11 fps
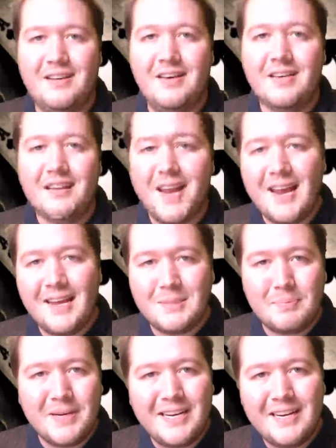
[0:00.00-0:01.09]
G'day, it's
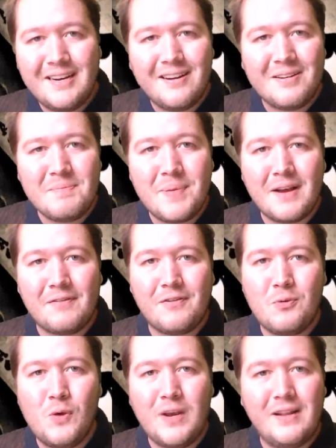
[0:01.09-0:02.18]
Pete here, and I'm back for
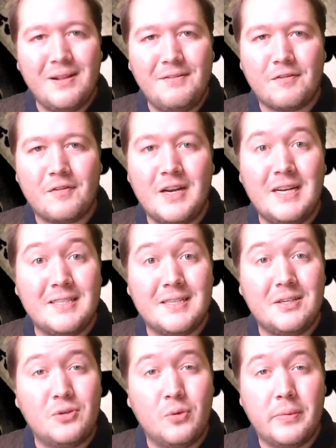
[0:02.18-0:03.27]
weekly free
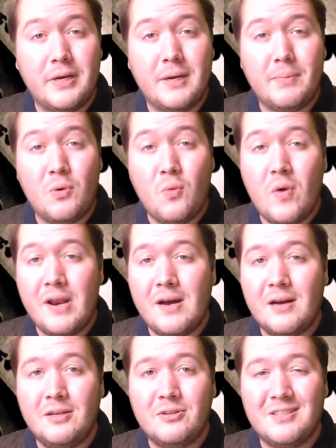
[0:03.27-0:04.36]
instant tournament number
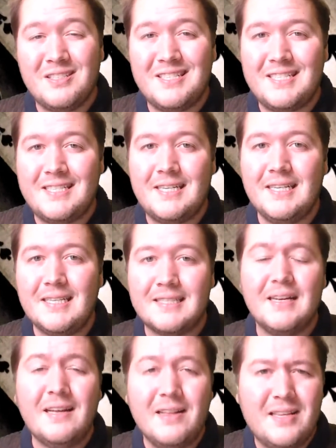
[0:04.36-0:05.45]
106.
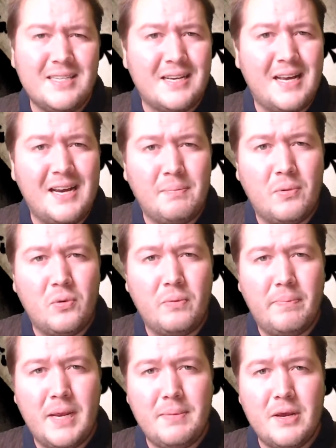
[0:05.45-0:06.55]
There's an 8 board
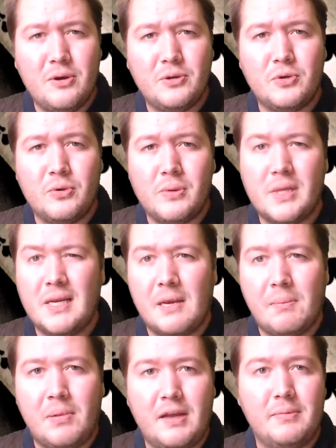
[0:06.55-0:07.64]
BBO tournament that you can
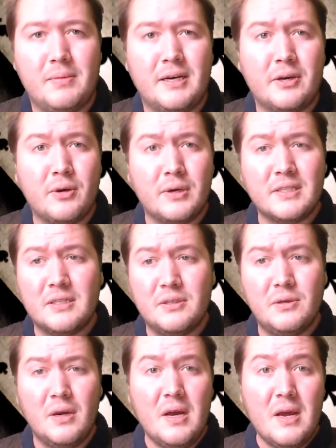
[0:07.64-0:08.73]
play by going
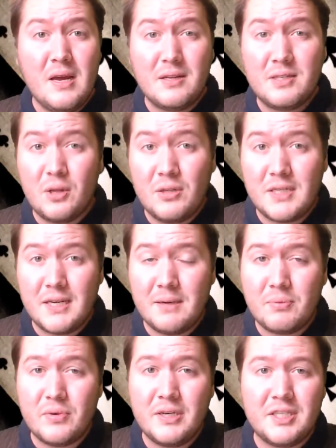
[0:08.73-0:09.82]
to Solitaire
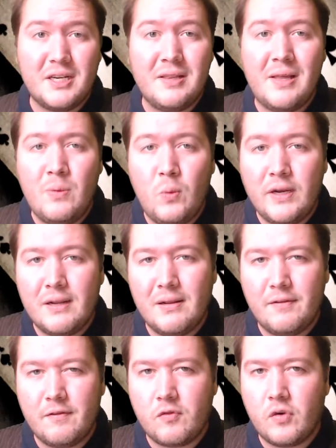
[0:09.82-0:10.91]
Bridge and then weekly
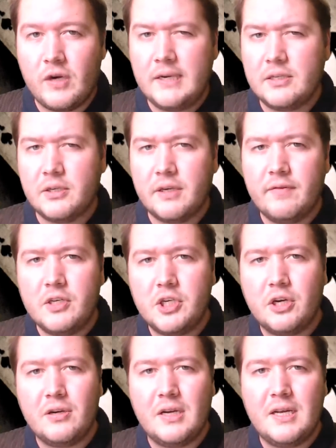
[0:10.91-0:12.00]
free. So give it a
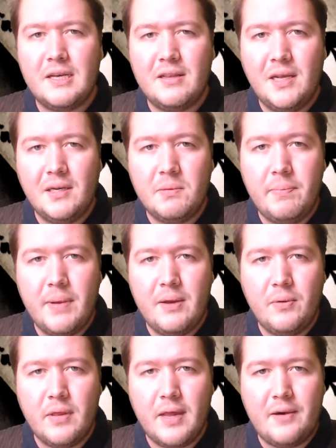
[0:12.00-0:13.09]
shot and then compare
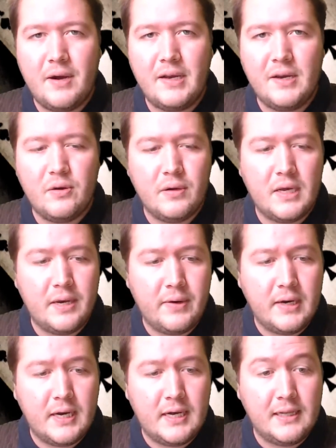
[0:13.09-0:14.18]
with how I do. Anyway,
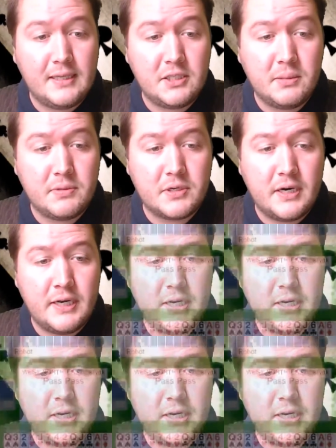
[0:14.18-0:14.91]
uh, let's jump straight in